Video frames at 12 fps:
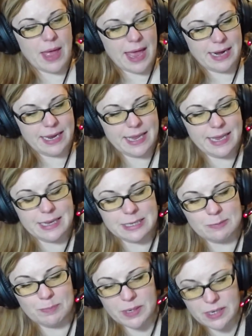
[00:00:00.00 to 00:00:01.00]
he
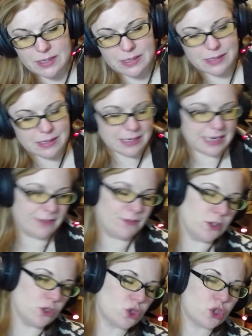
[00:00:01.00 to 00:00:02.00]
has been
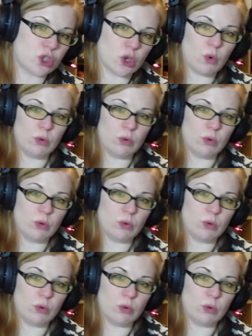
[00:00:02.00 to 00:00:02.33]
given so